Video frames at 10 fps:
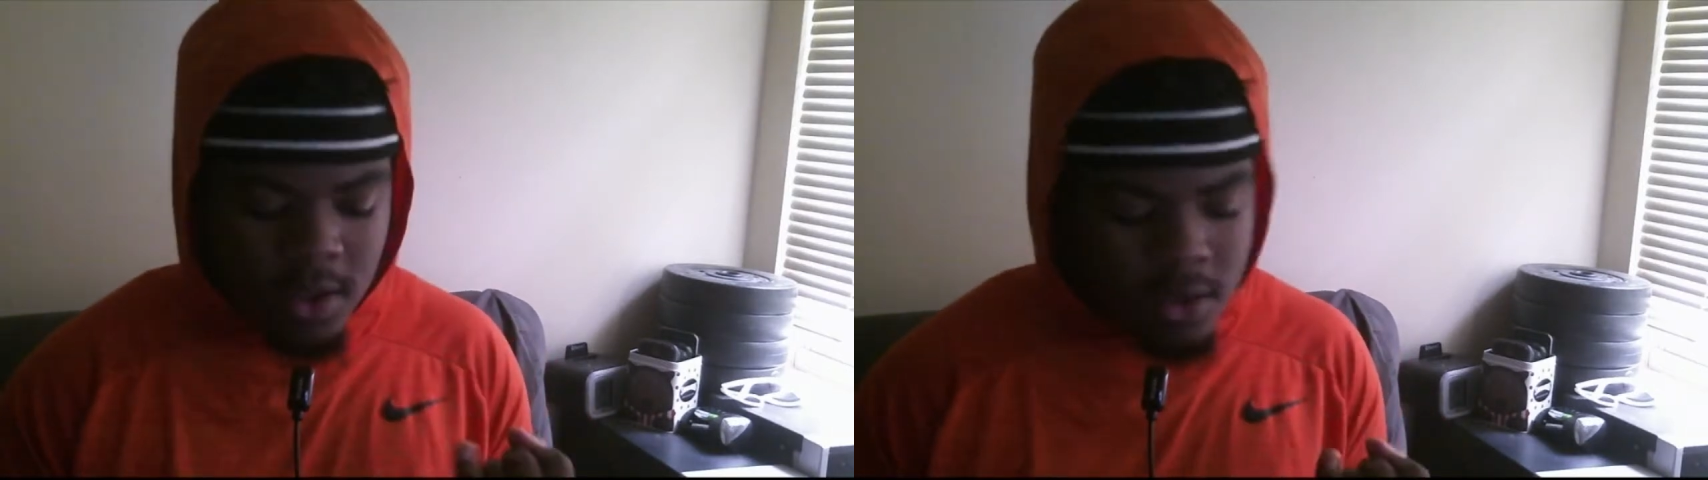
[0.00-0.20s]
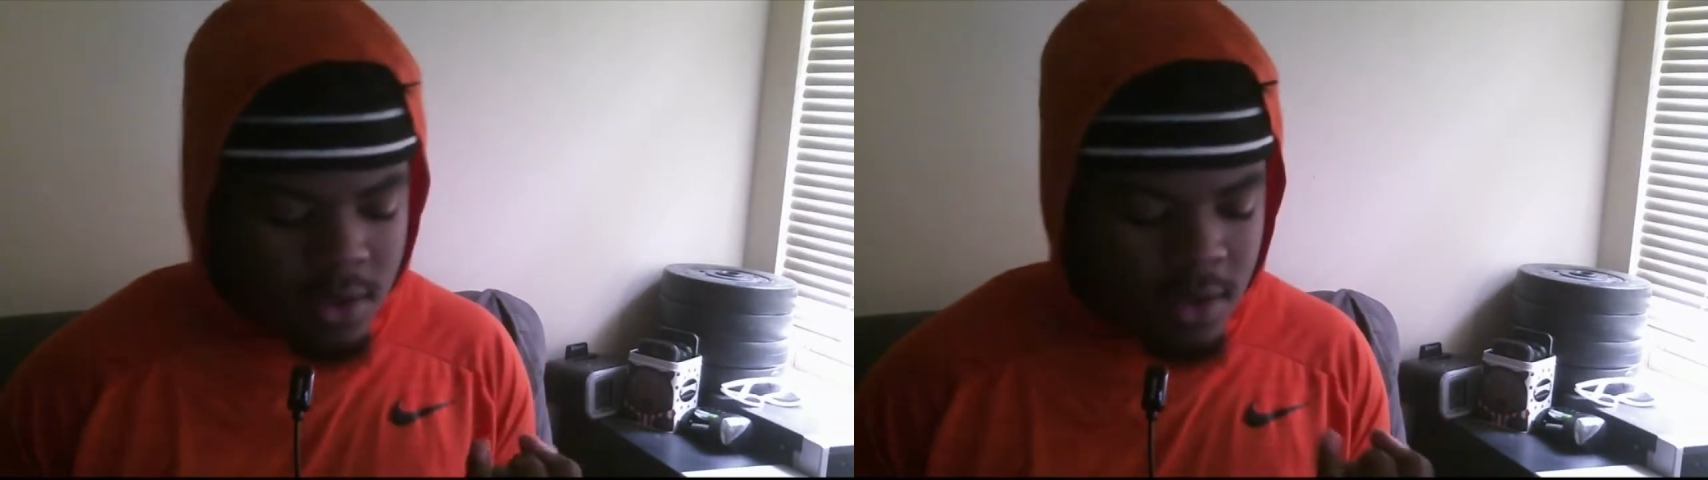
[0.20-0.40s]

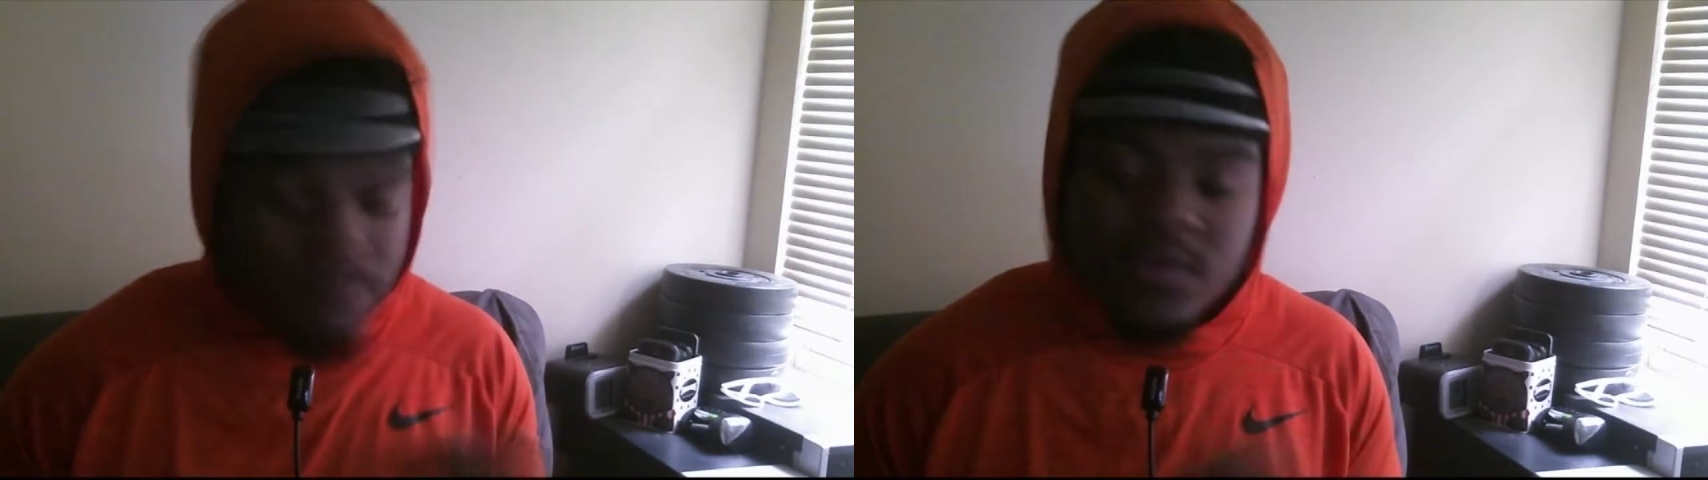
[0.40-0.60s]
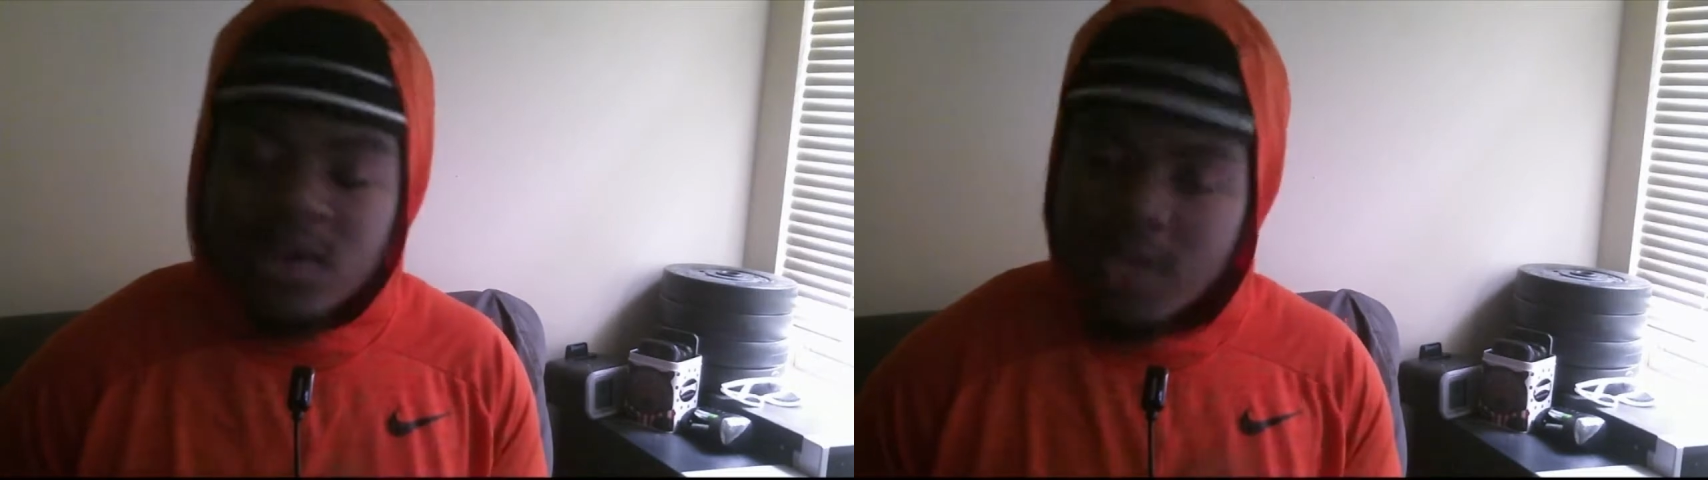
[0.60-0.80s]

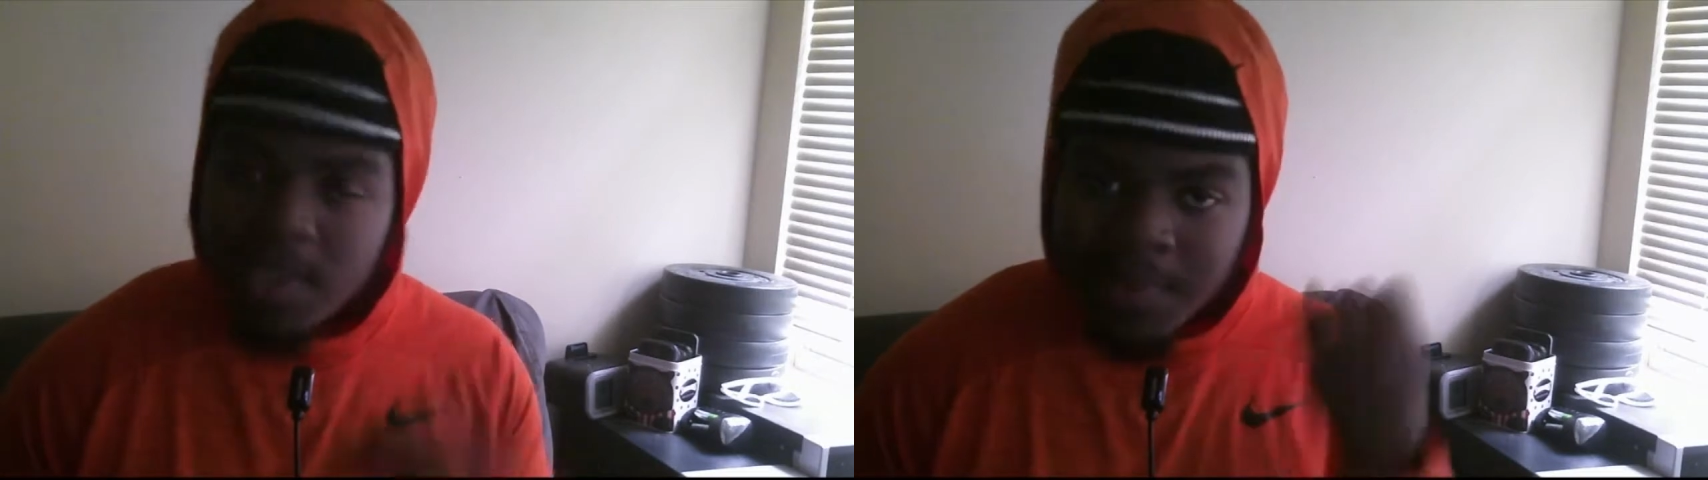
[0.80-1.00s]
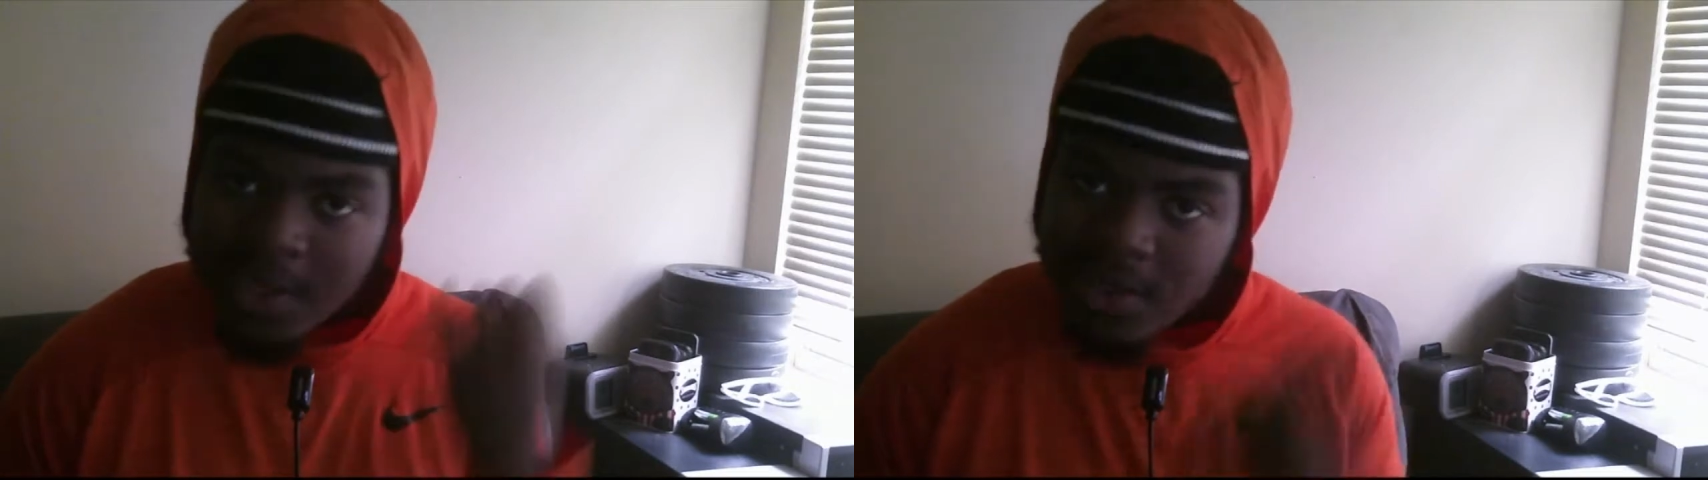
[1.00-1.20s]
limit this